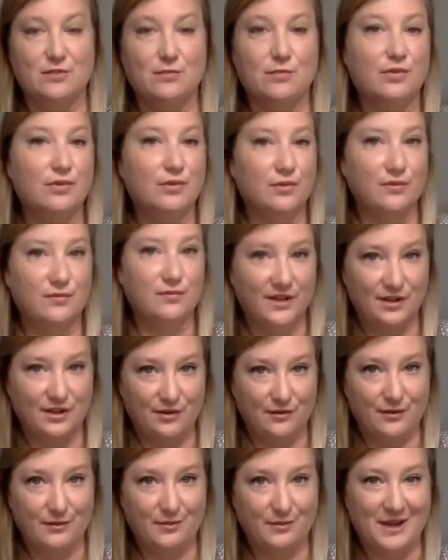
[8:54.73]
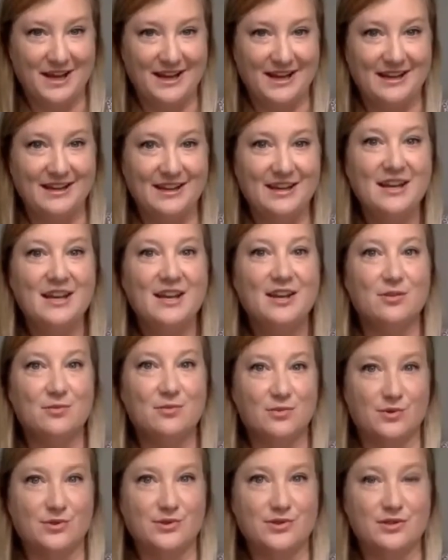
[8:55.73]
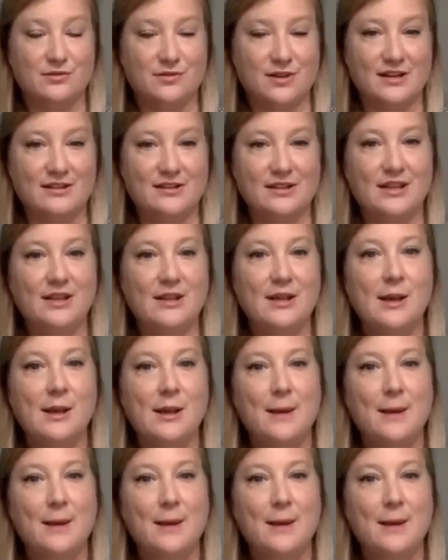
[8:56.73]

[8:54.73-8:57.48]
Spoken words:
prove that you applied the rules correctly,